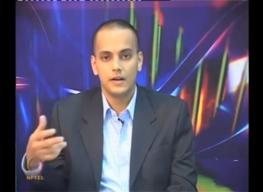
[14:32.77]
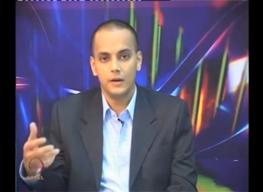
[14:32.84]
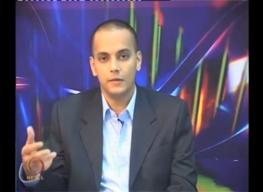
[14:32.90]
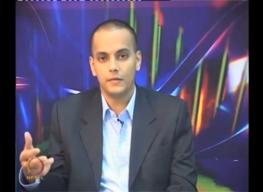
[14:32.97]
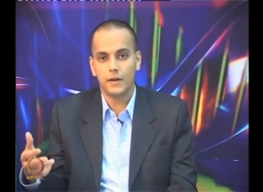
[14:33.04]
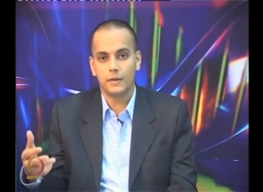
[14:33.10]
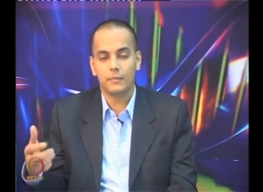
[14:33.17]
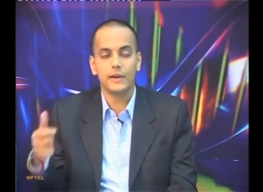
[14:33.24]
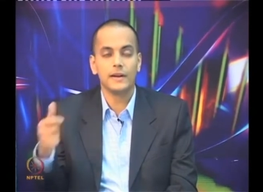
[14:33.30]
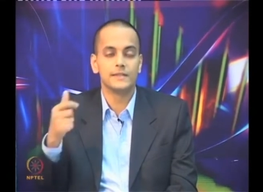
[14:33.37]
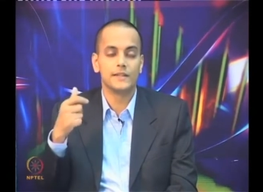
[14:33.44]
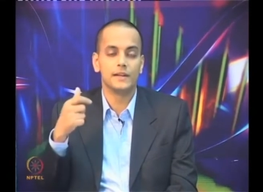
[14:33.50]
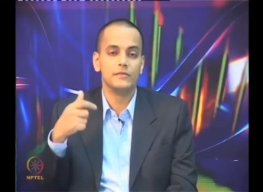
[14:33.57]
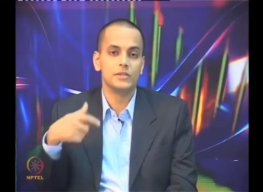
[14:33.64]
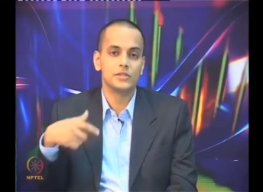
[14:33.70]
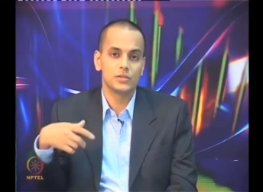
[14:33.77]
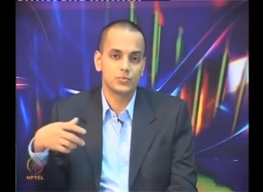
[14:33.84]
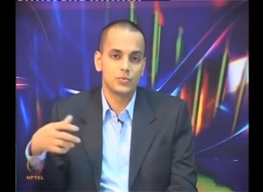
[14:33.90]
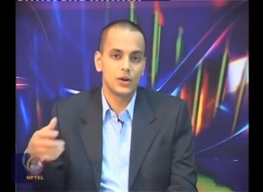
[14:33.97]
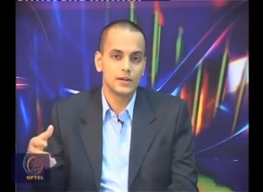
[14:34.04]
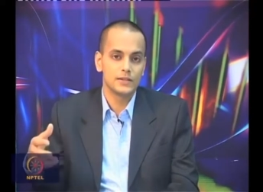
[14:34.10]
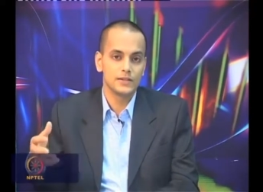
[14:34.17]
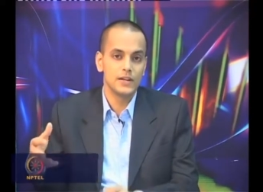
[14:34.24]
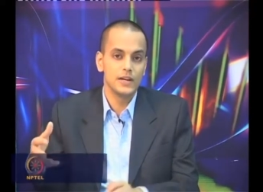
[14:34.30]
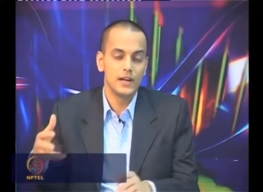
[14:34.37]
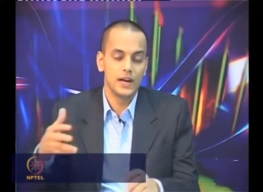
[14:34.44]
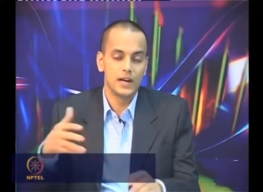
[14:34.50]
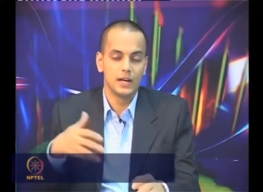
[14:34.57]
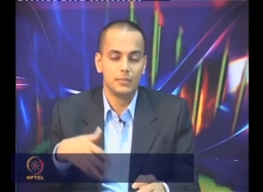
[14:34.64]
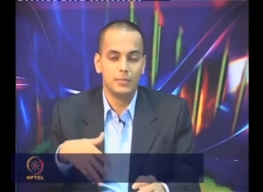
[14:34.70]
different blades and which is what is
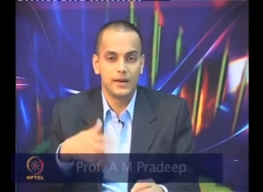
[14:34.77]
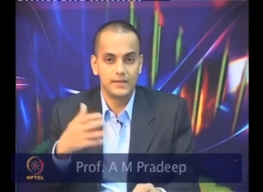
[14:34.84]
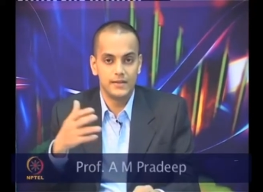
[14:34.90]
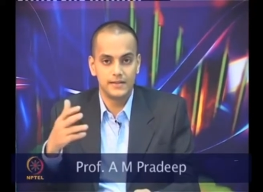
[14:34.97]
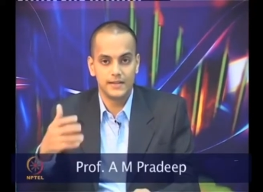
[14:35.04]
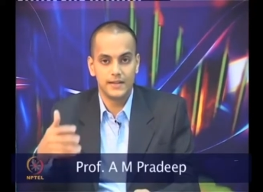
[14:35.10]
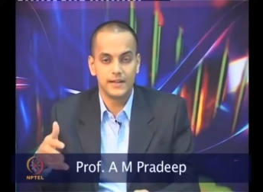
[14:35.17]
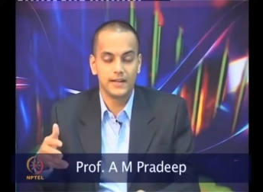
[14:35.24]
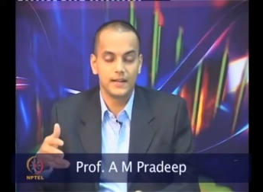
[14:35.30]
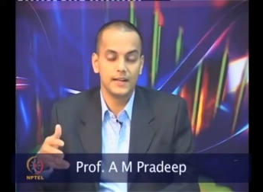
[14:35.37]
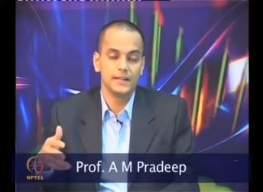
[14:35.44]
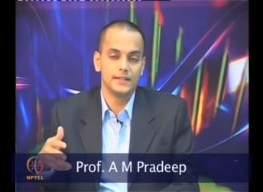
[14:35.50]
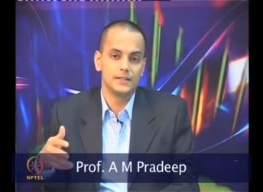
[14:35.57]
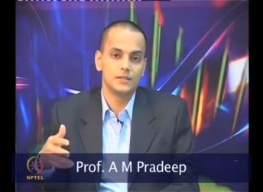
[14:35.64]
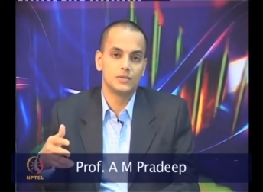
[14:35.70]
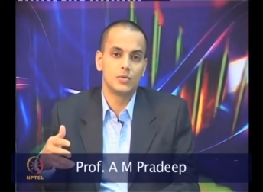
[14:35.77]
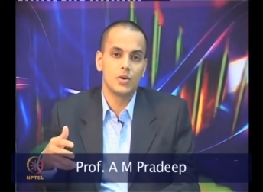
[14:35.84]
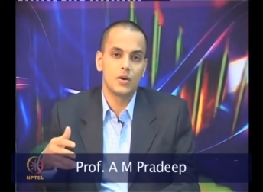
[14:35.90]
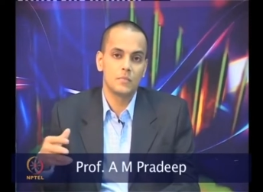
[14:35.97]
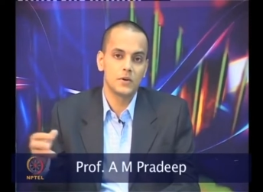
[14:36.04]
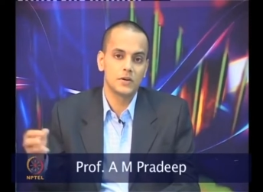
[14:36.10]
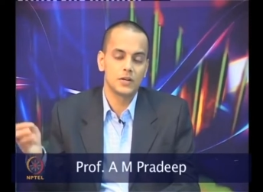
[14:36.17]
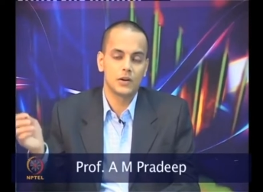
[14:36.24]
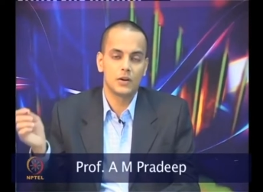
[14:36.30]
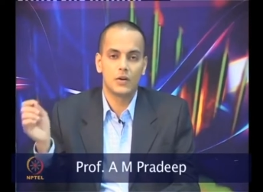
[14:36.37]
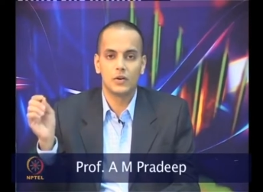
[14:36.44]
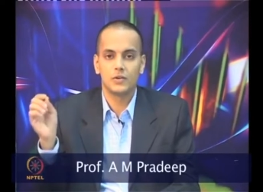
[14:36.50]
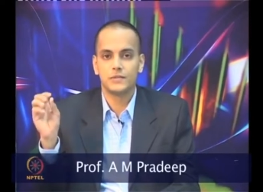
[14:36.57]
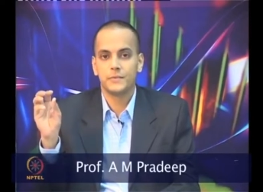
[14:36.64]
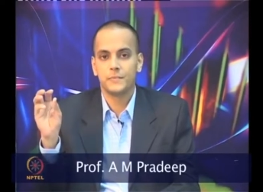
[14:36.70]
indicated by this increased total pressure
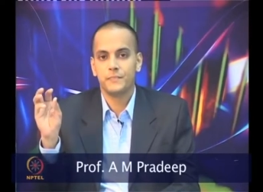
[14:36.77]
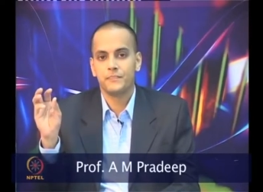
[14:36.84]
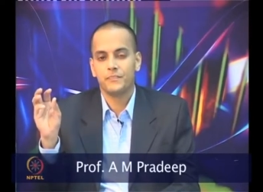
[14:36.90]
loss